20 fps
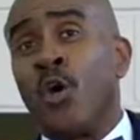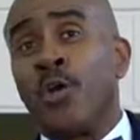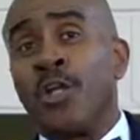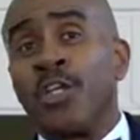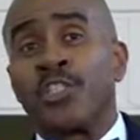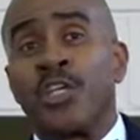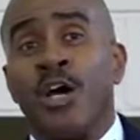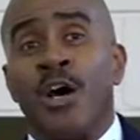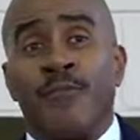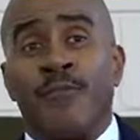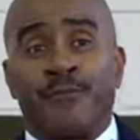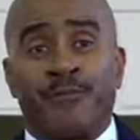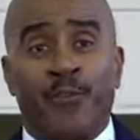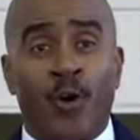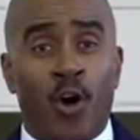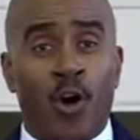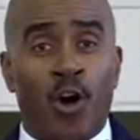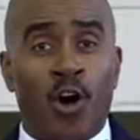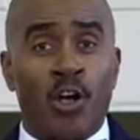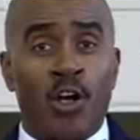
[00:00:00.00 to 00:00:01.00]
Notice,
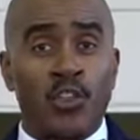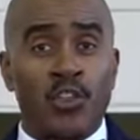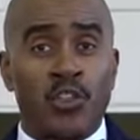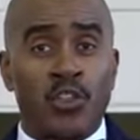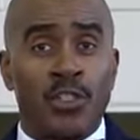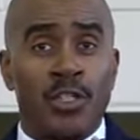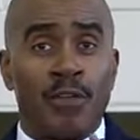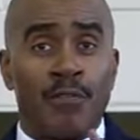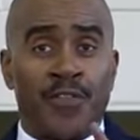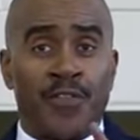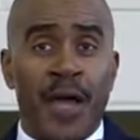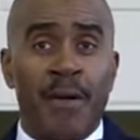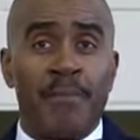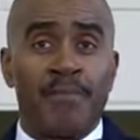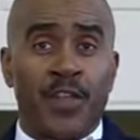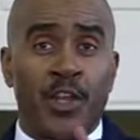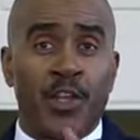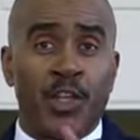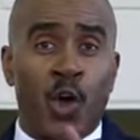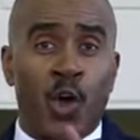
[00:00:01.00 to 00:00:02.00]
for
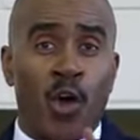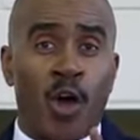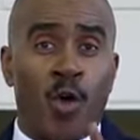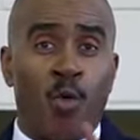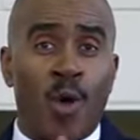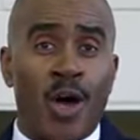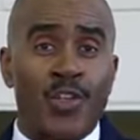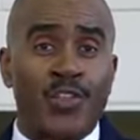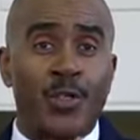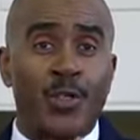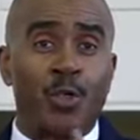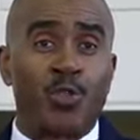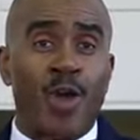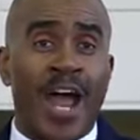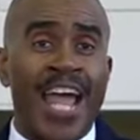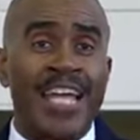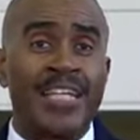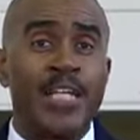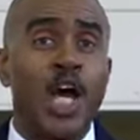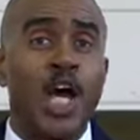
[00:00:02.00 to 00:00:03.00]
them to know it wasn't
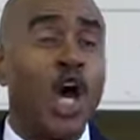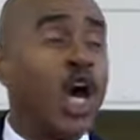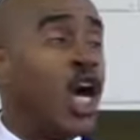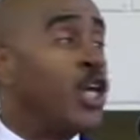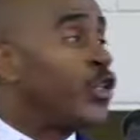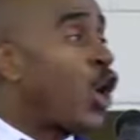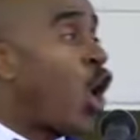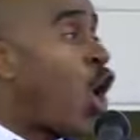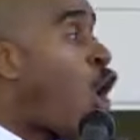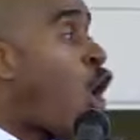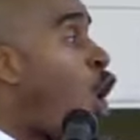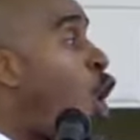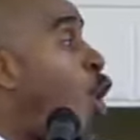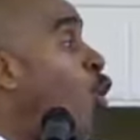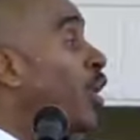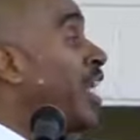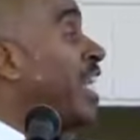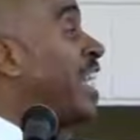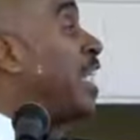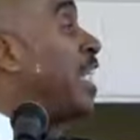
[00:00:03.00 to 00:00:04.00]
right, the
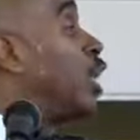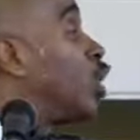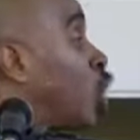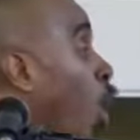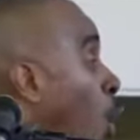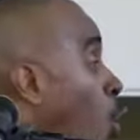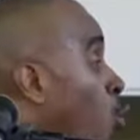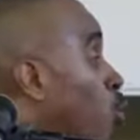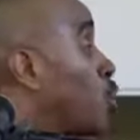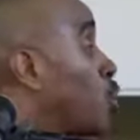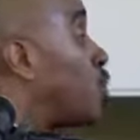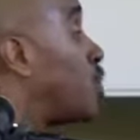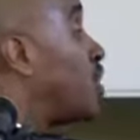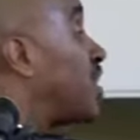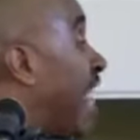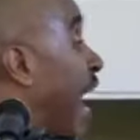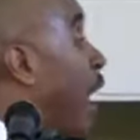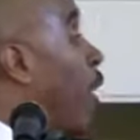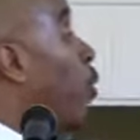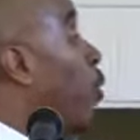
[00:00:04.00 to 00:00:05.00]
Holy
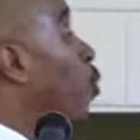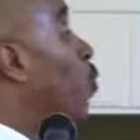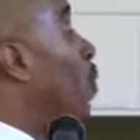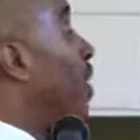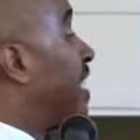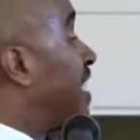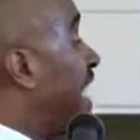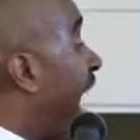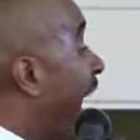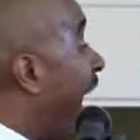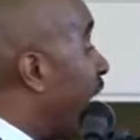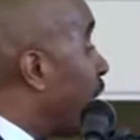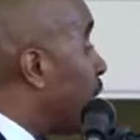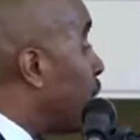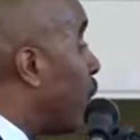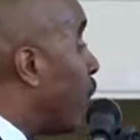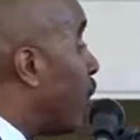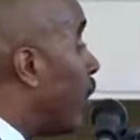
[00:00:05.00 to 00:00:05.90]
Ghost dealt with Daniel.